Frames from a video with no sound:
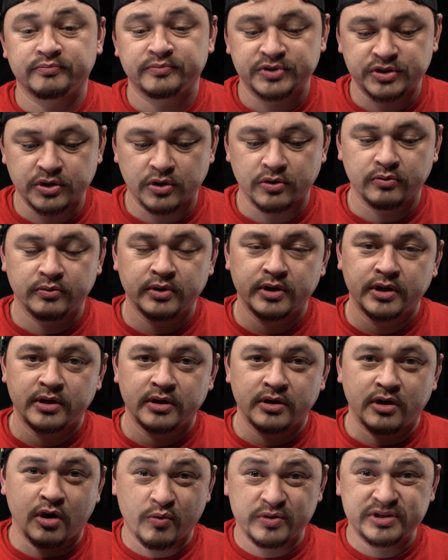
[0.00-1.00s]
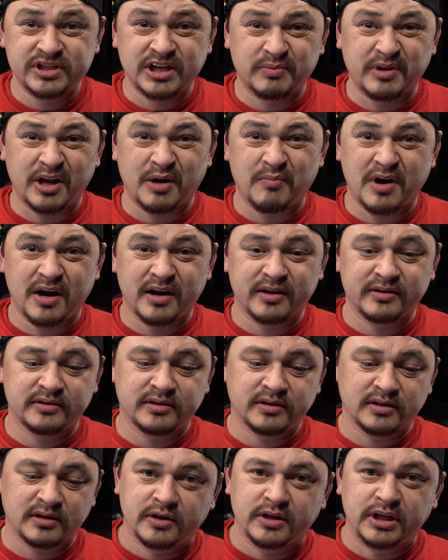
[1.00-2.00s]
So always keep that in mind.
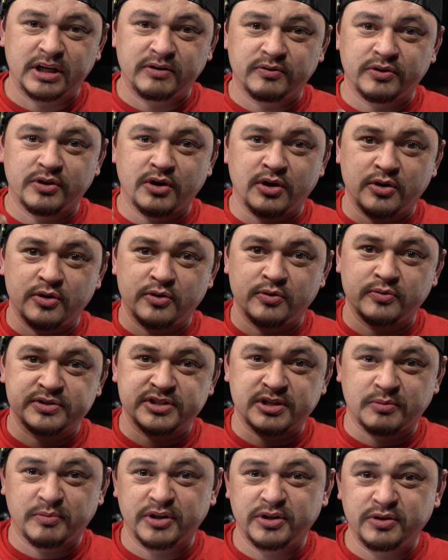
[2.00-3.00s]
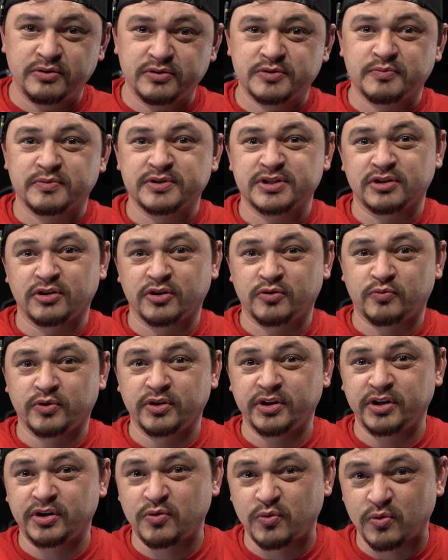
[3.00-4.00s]
Even though some of the used ones look
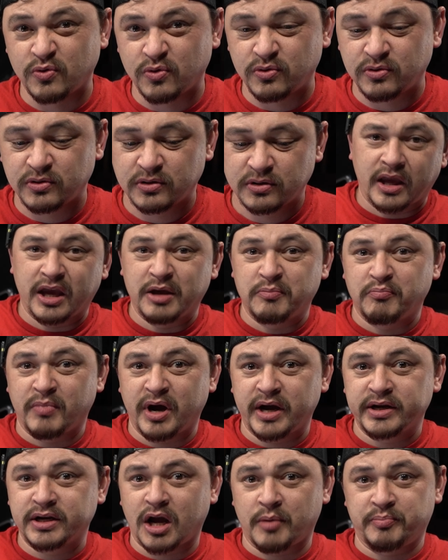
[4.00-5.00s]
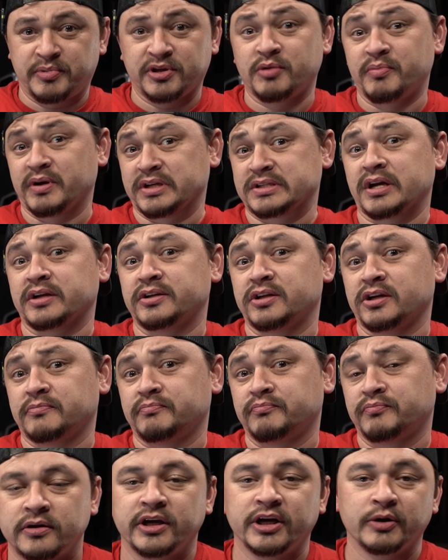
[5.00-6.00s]
really cool, it might not be the best idea.
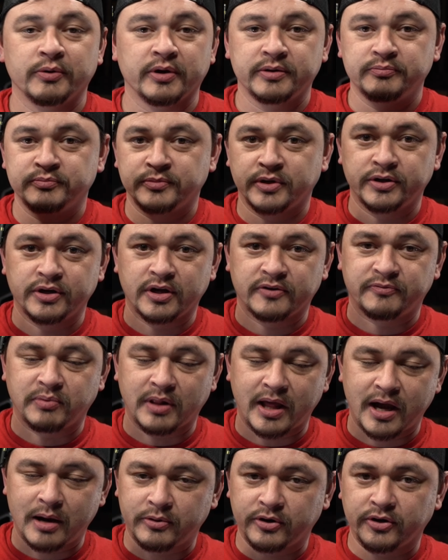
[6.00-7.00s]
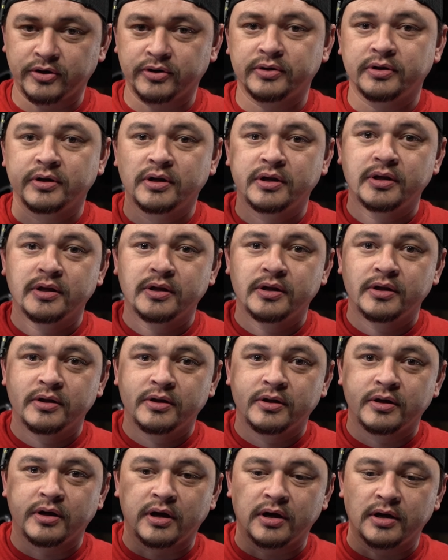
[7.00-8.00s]
Anyway, enough blabbering.
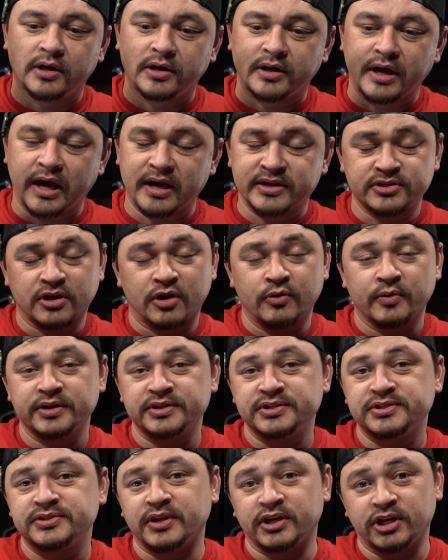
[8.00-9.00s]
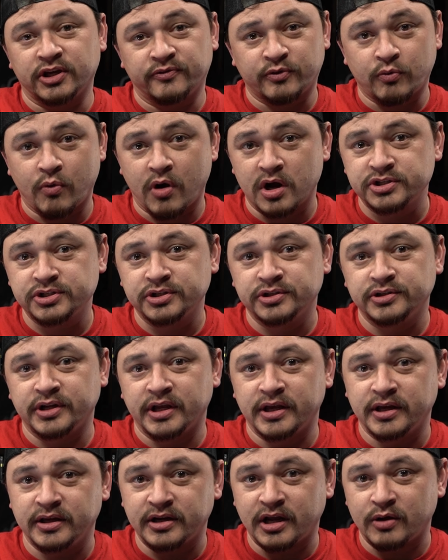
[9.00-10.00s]
As always, thank you for watching,
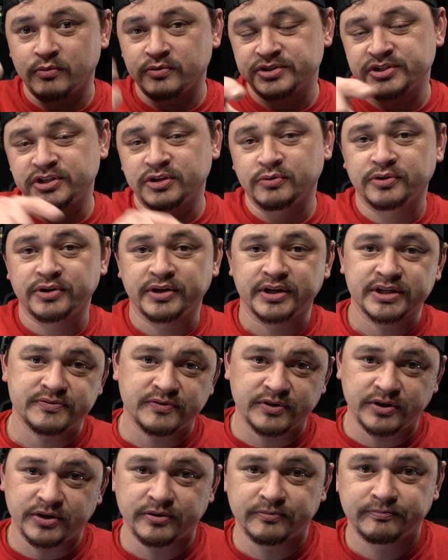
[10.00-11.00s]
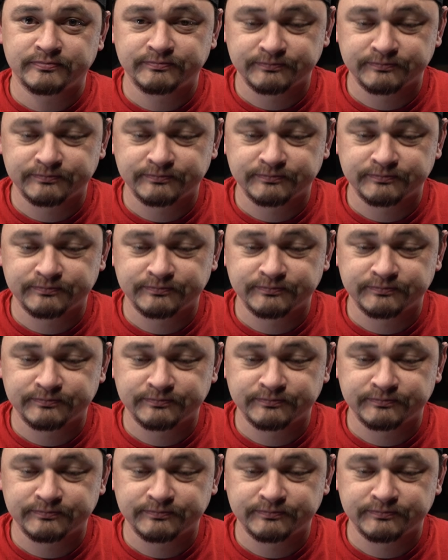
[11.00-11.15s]
and I will see you on the next video.